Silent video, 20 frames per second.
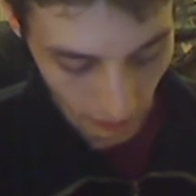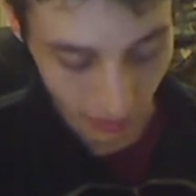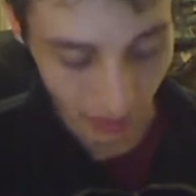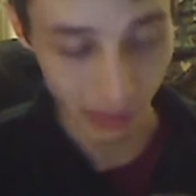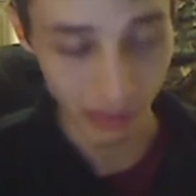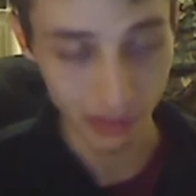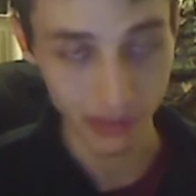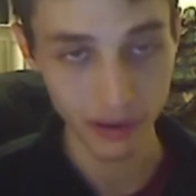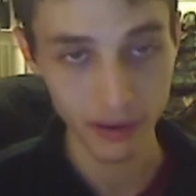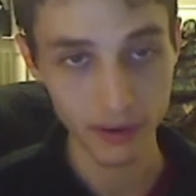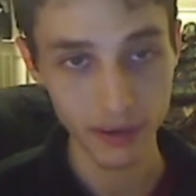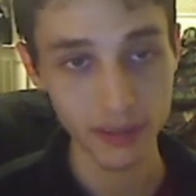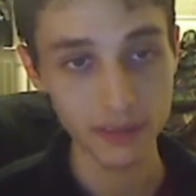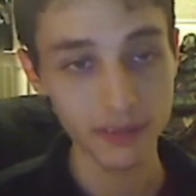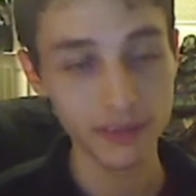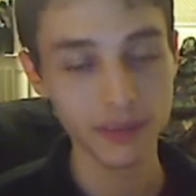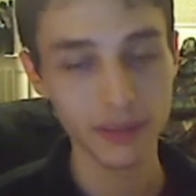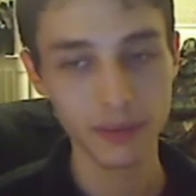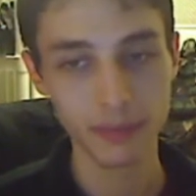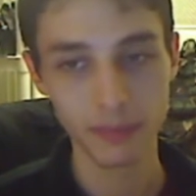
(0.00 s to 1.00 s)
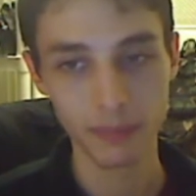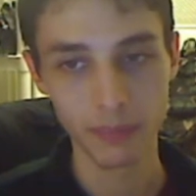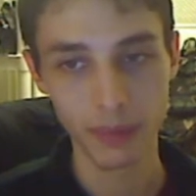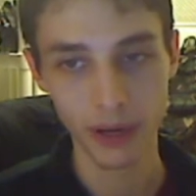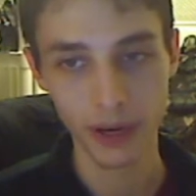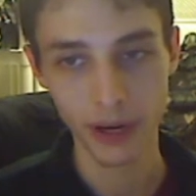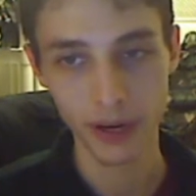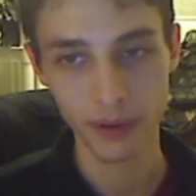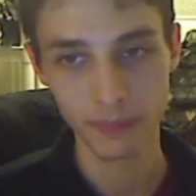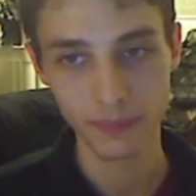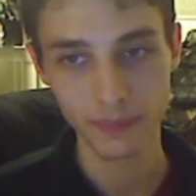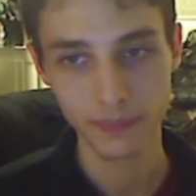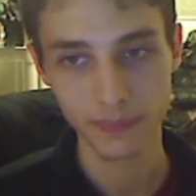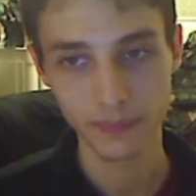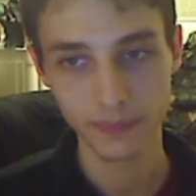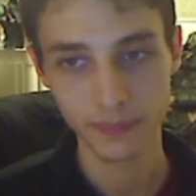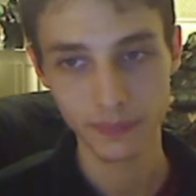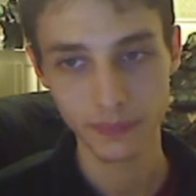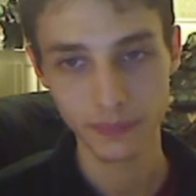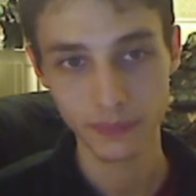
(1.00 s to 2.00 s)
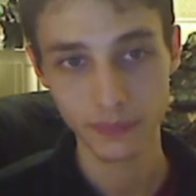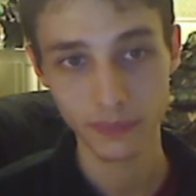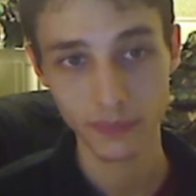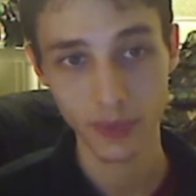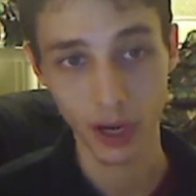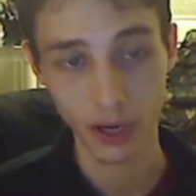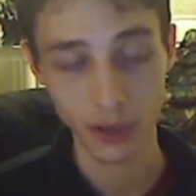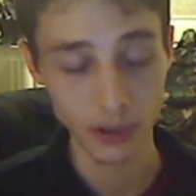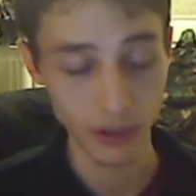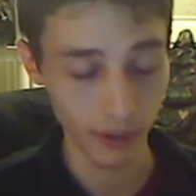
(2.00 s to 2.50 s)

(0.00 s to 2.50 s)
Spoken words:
theories, but I do love